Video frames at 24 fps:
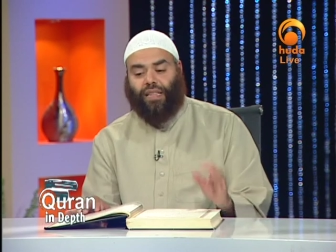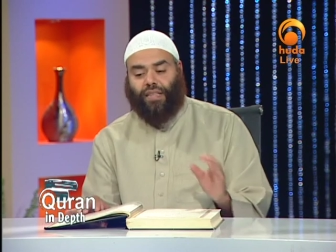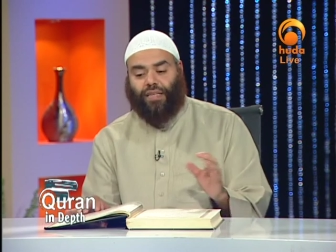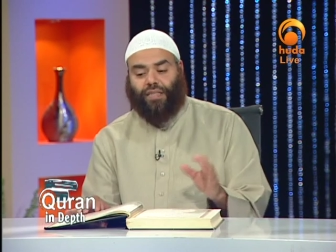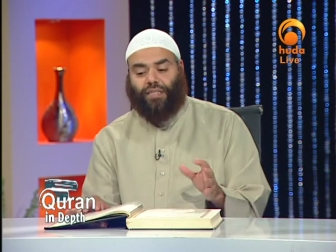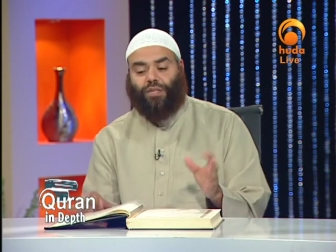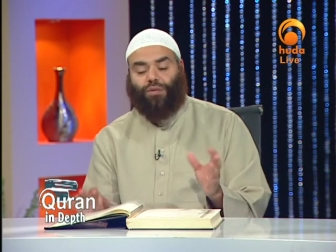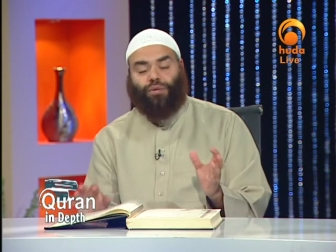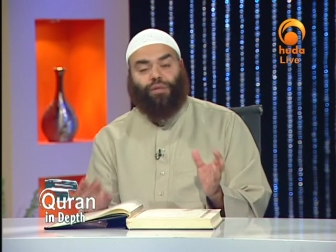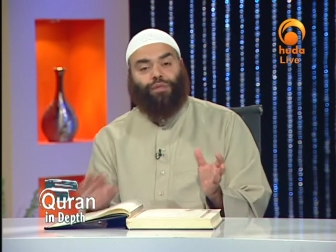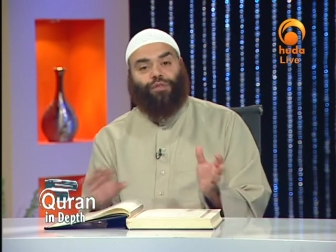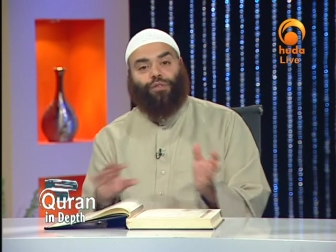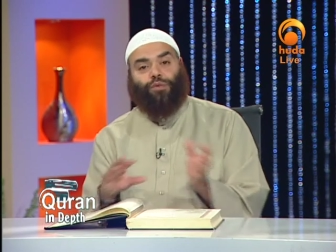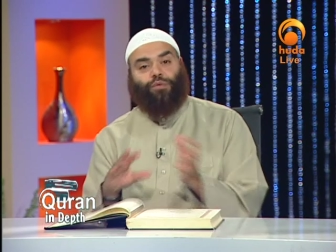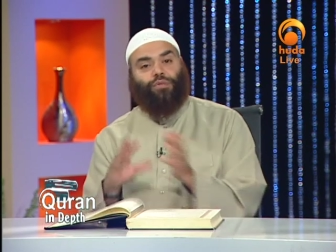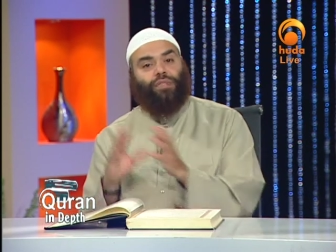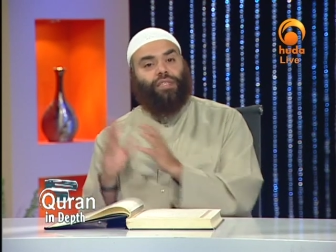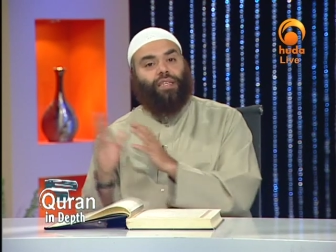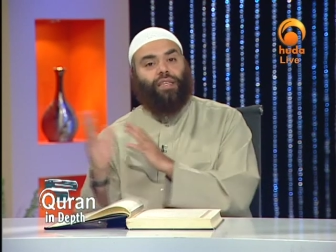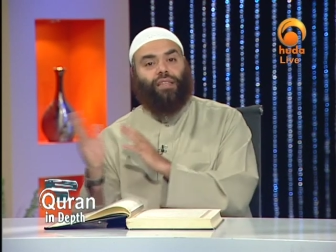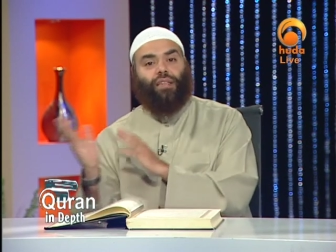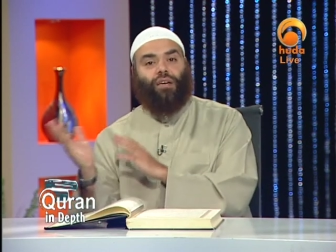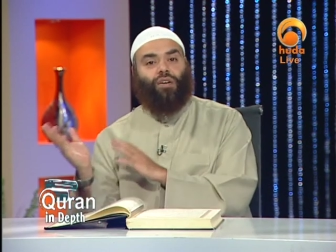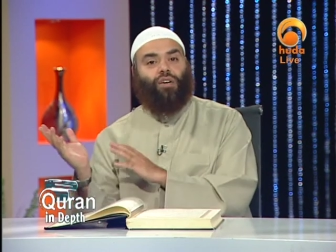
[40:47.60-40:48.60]
This is
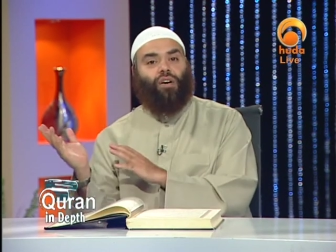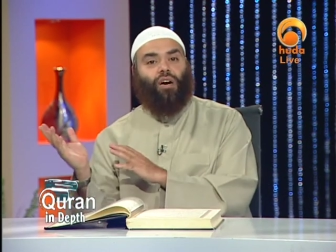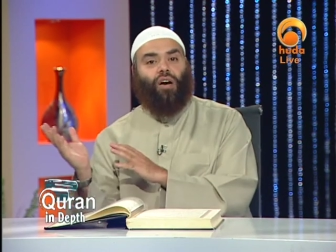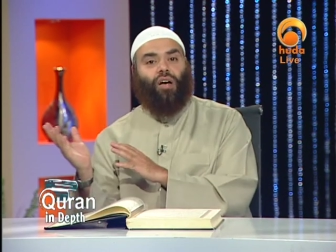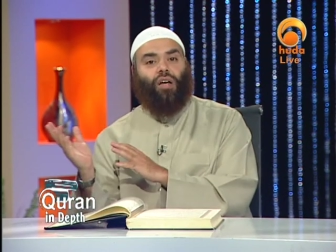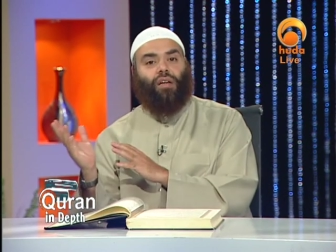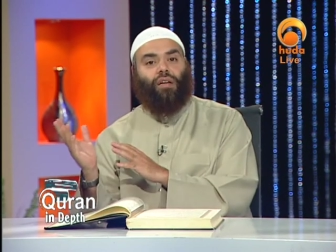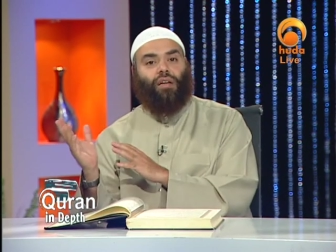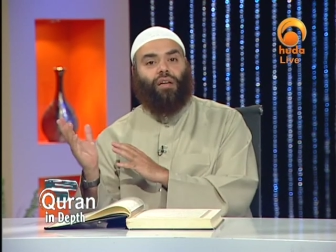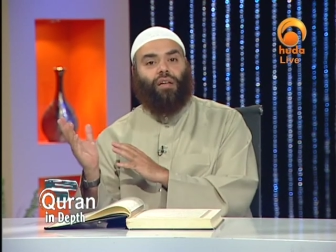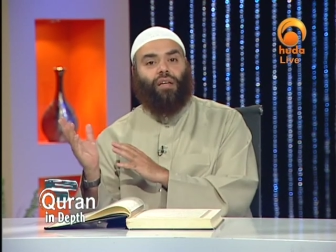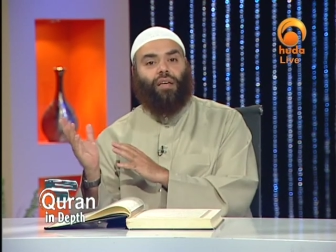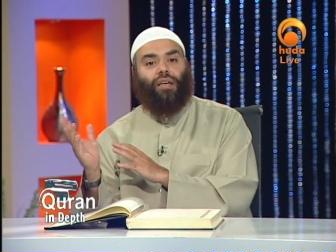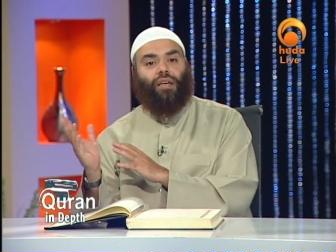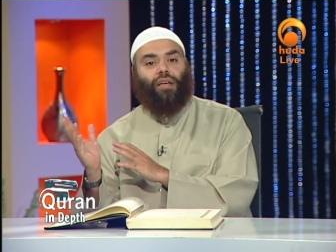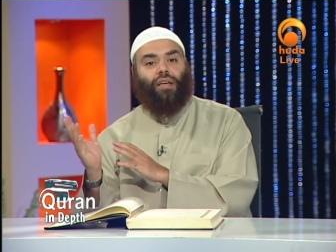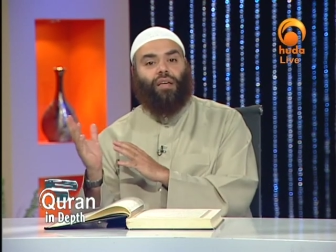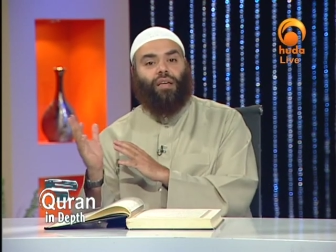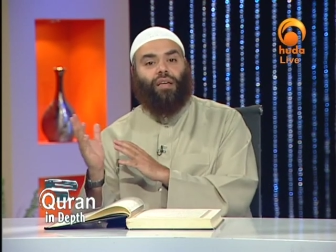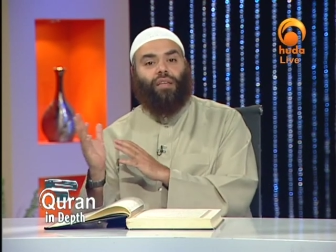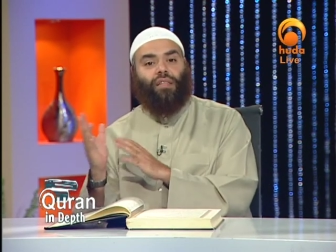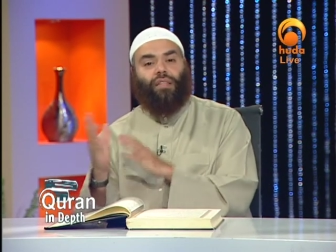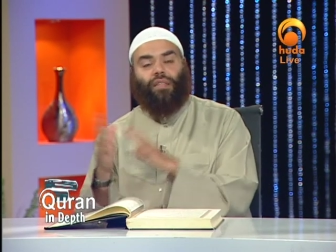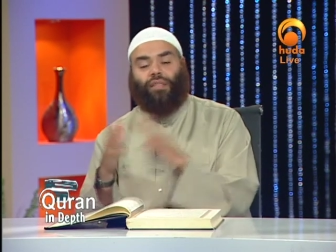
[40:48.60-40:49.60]
refuting the call
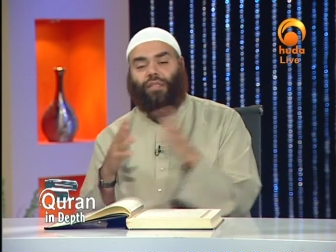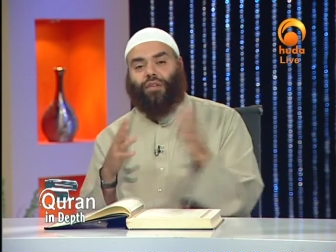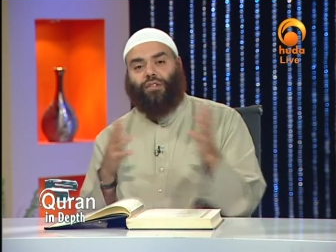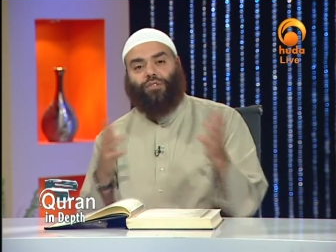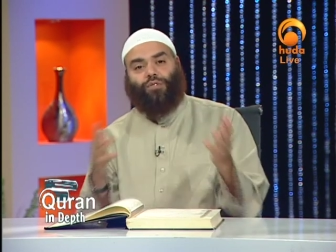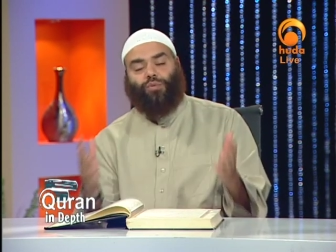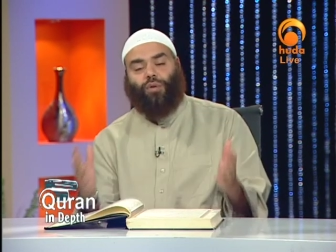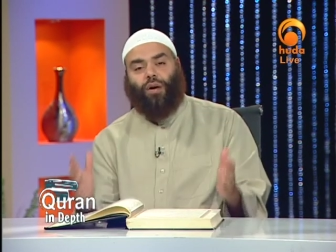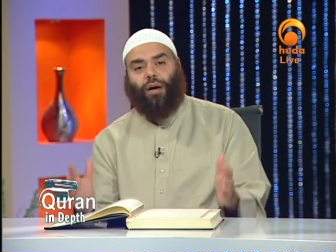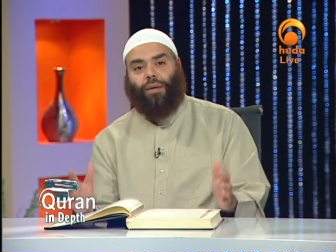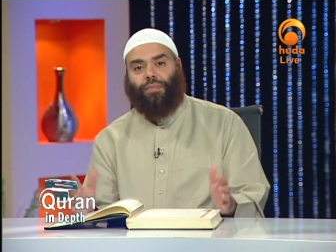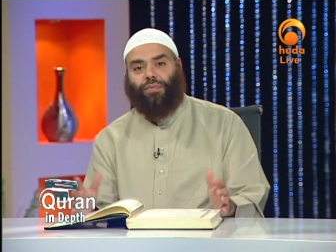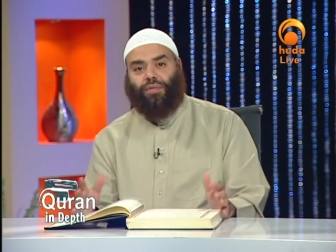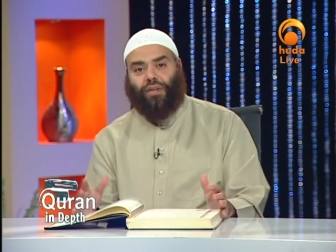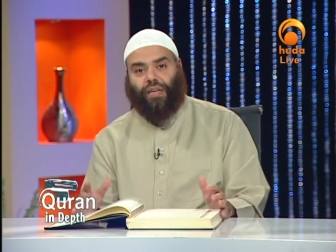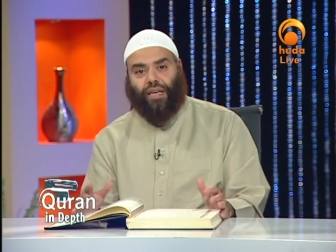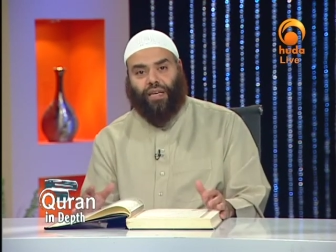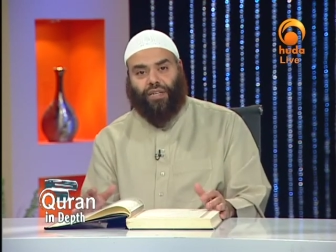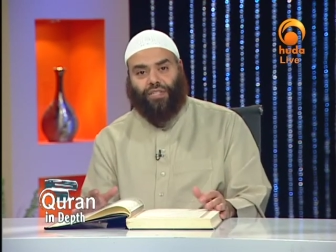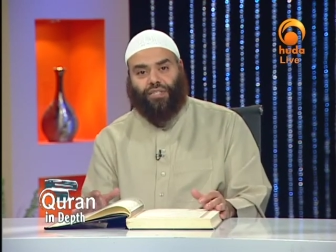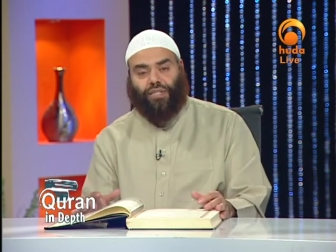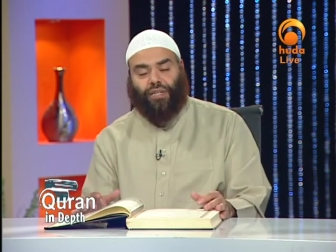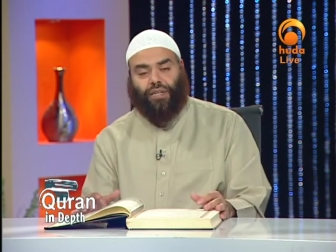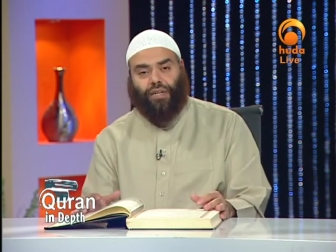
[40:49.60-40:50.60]
that there's no
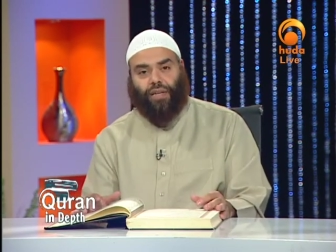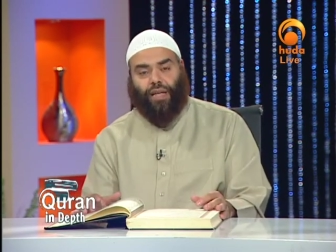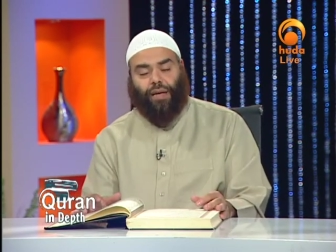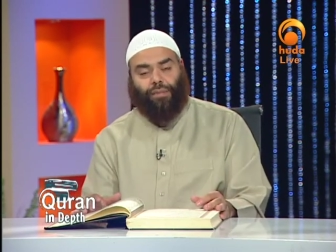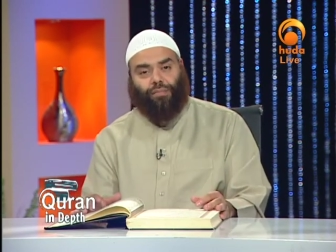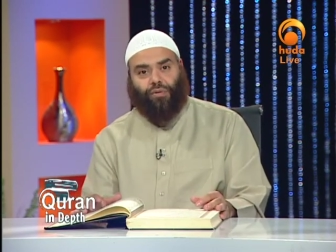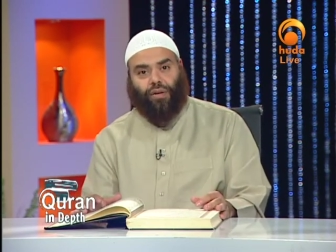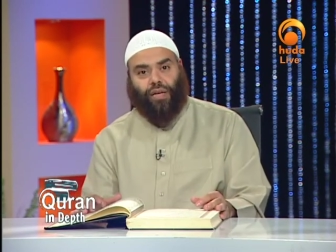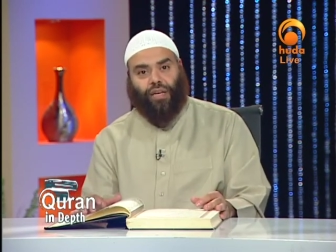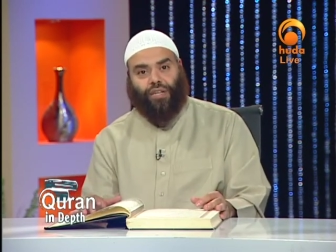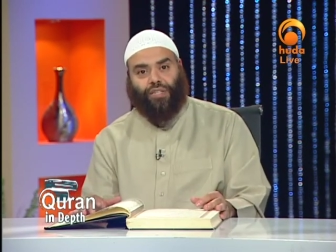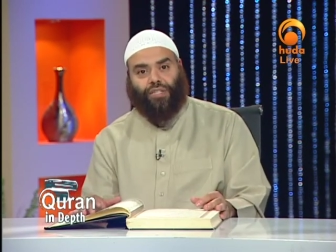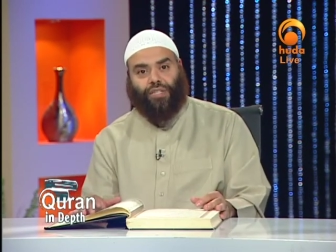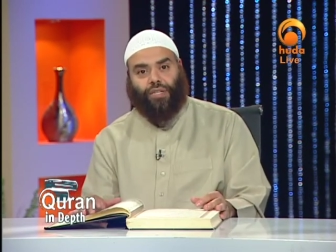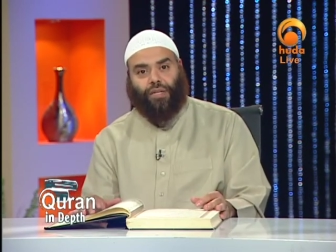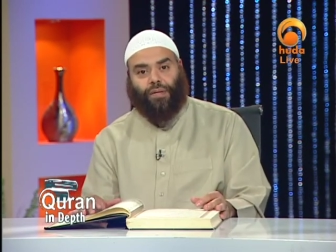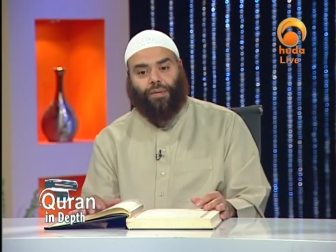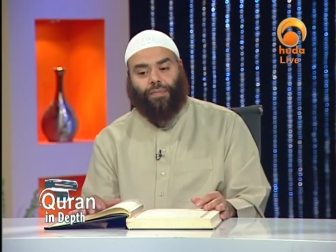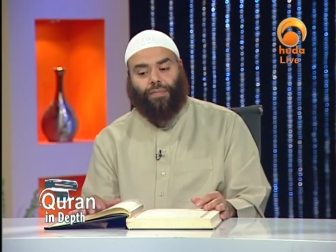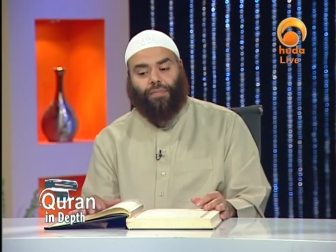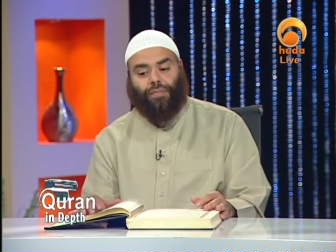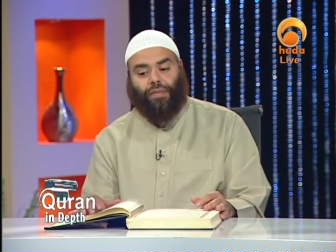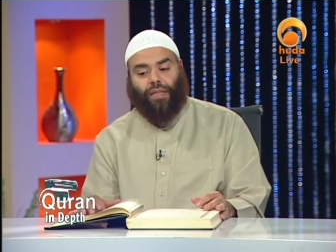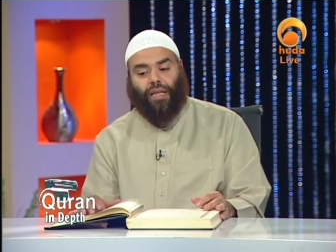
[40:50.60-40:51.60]
abrogation, abrogation,